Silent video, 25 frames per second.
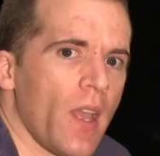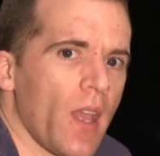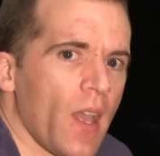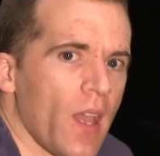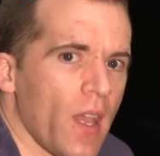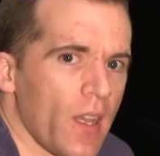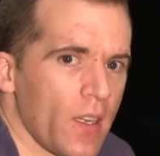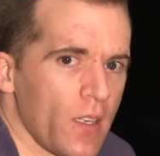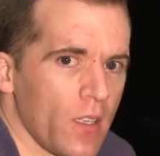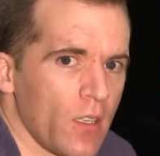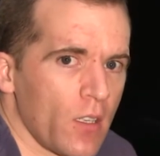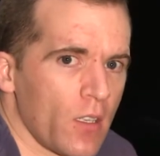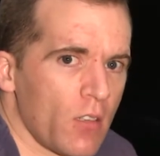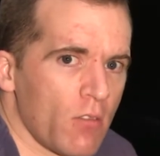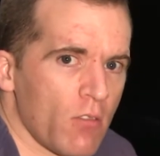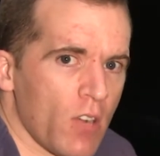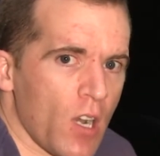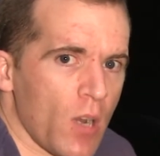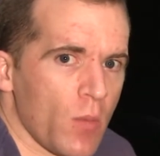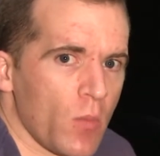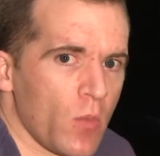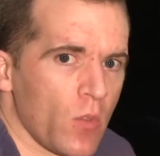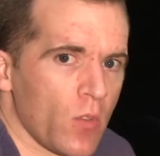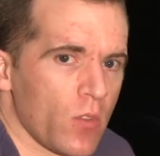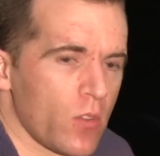adding a
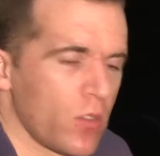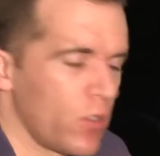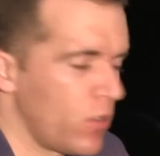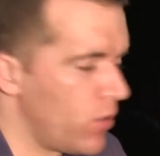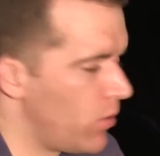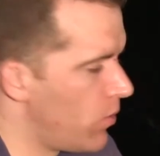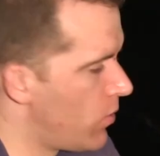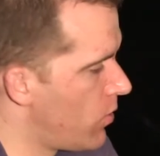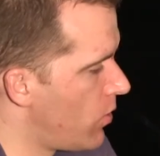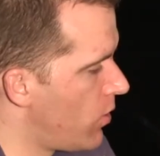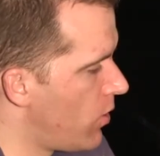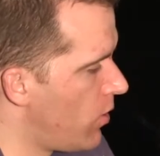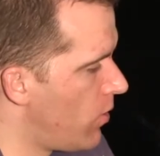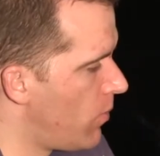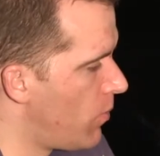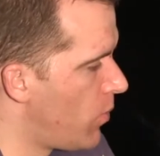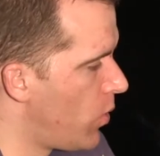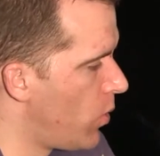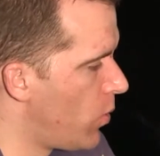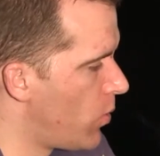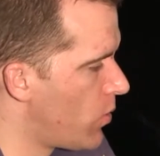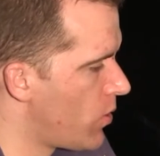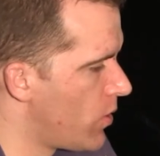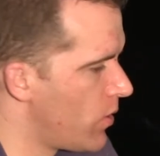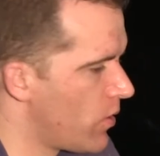gram or two to your
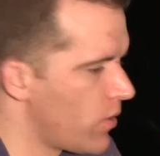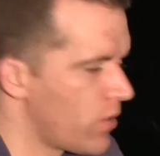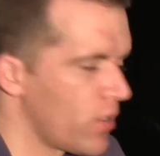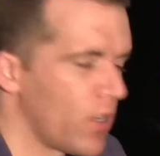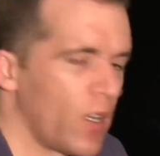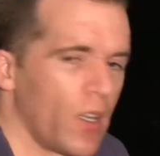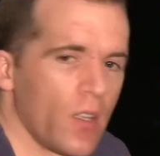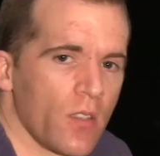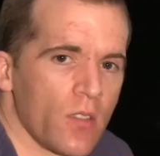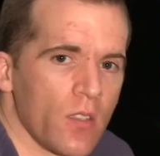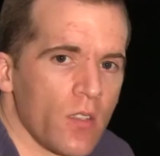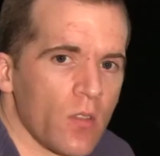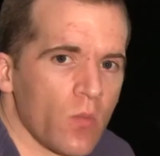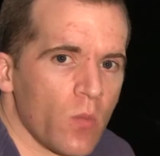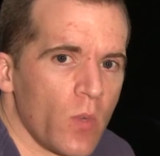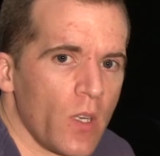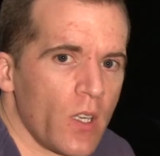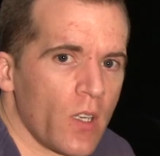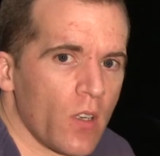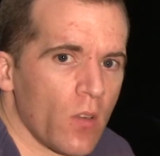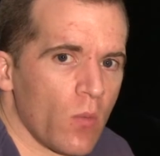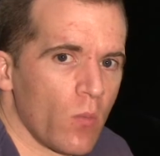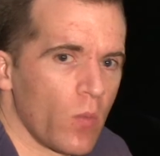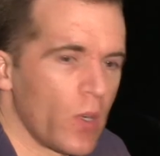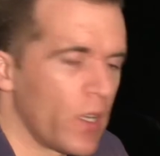portion sizes
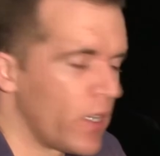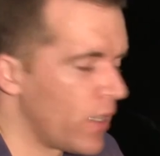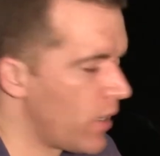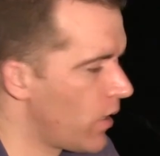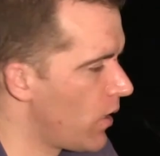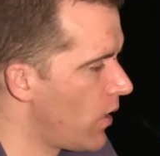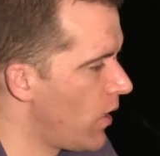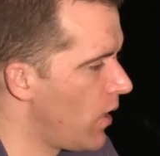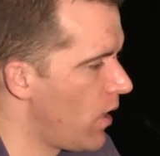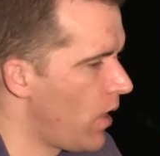week on week,